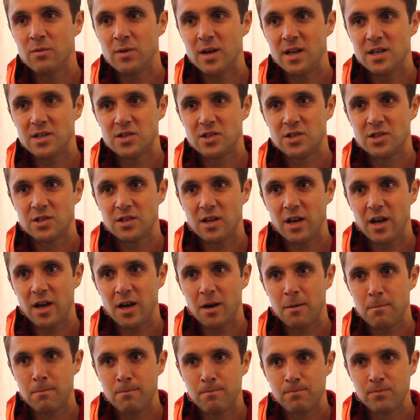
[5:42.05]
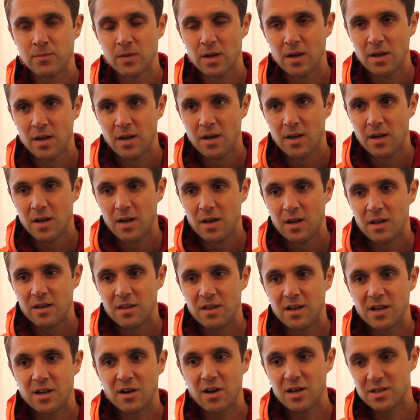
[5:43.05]
which
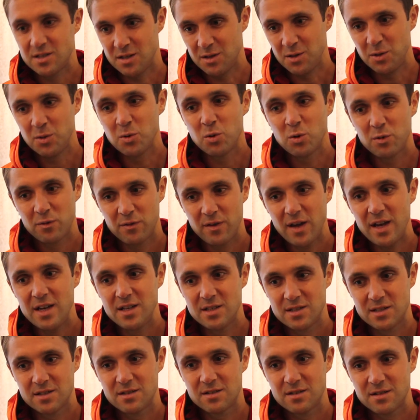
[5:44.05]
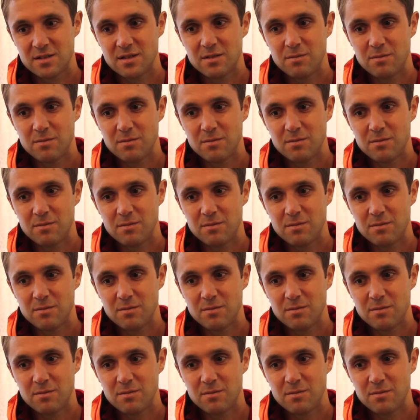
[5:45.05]
the guys at the North Face